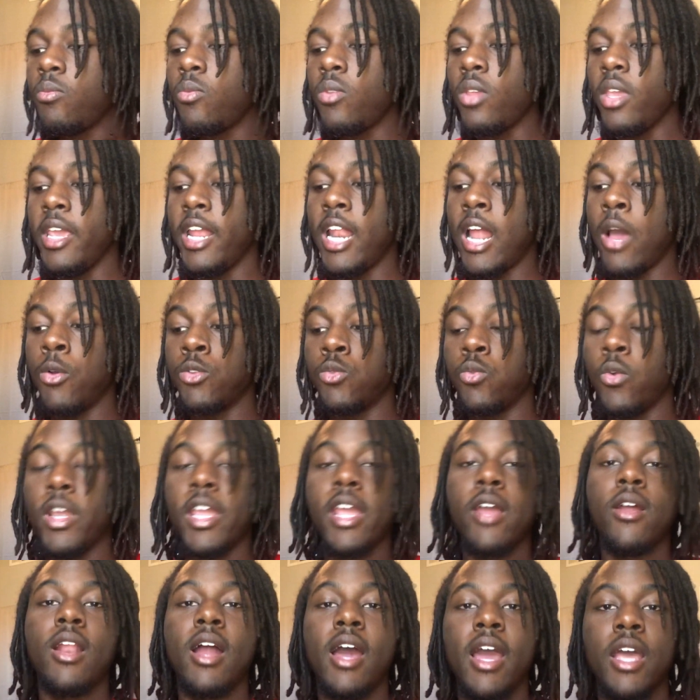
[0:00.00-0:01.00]
and I was working
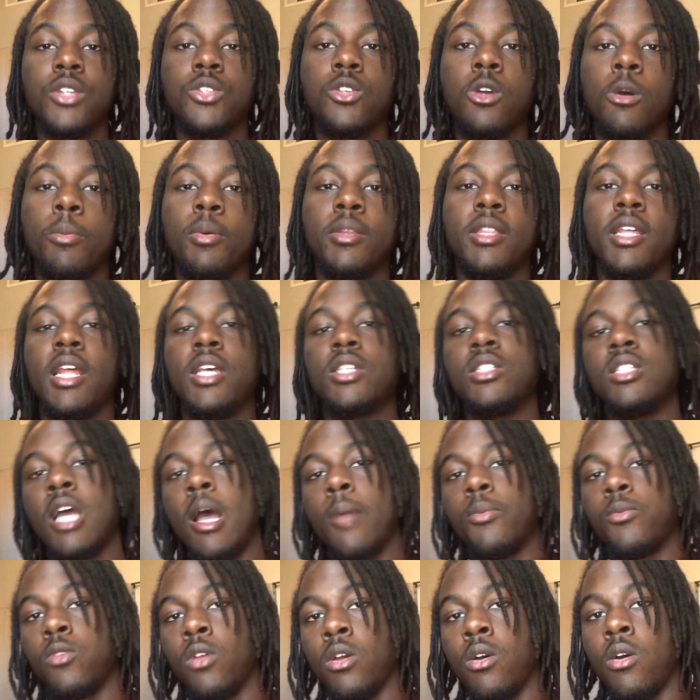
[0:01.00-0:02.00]
out in high school, but then I
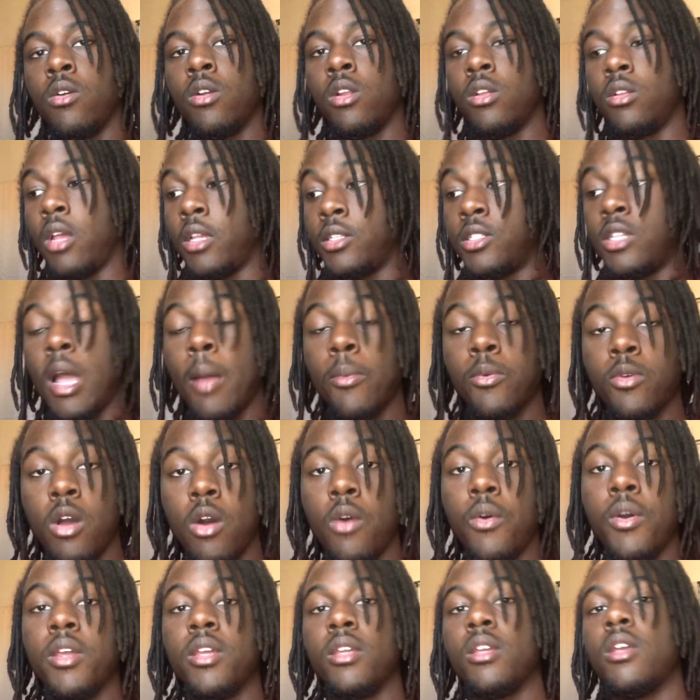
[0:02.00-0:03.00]
stopped going. I stopped
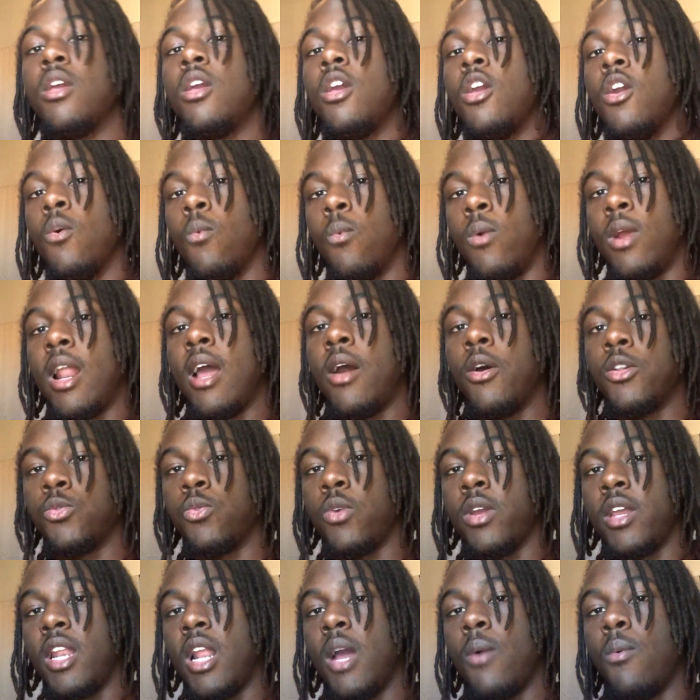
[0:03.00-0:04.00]
going. When I was
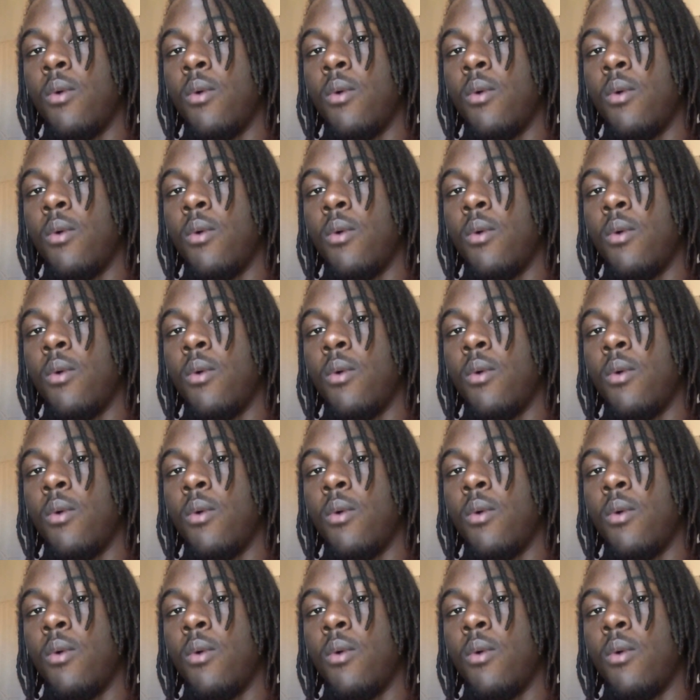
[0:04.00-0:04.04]
working at